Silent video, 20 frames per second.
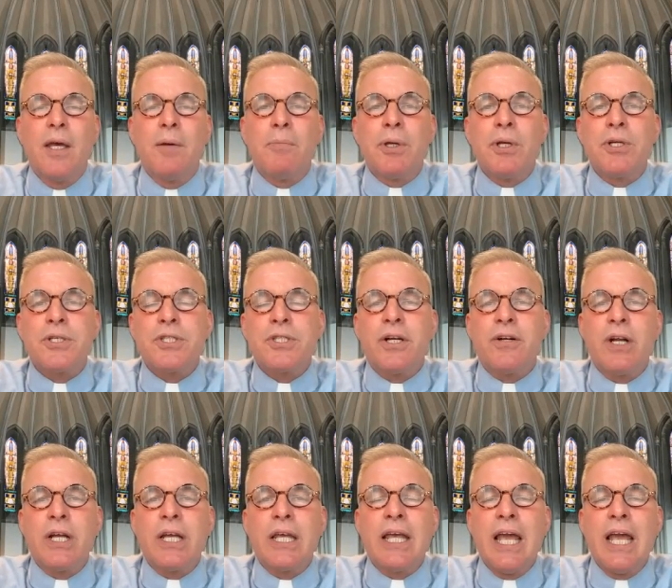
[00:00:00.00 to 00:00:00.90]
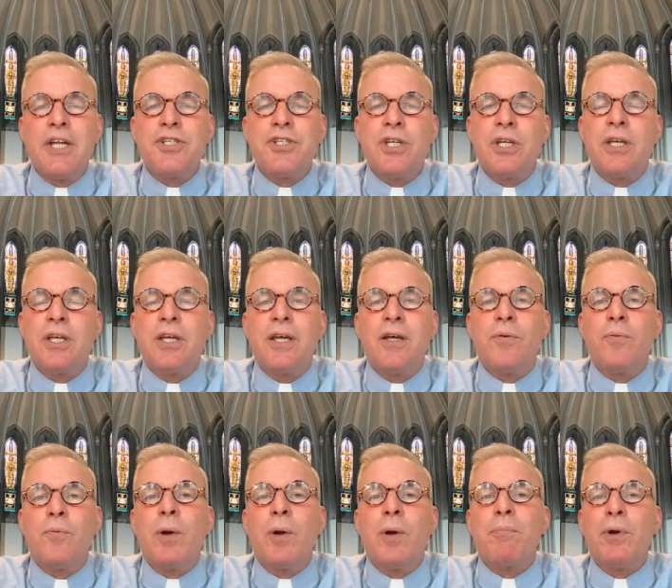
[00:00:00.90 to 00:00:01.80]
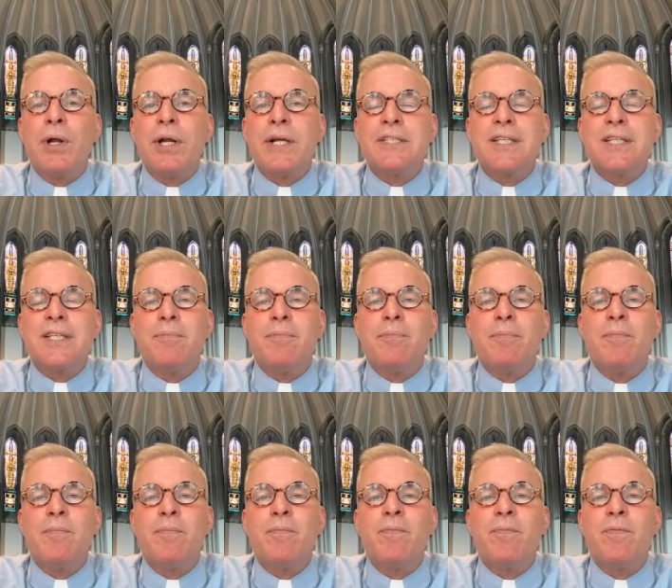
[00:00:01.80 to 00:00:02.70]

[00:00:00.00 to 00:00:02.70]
because they're engaging in what brings them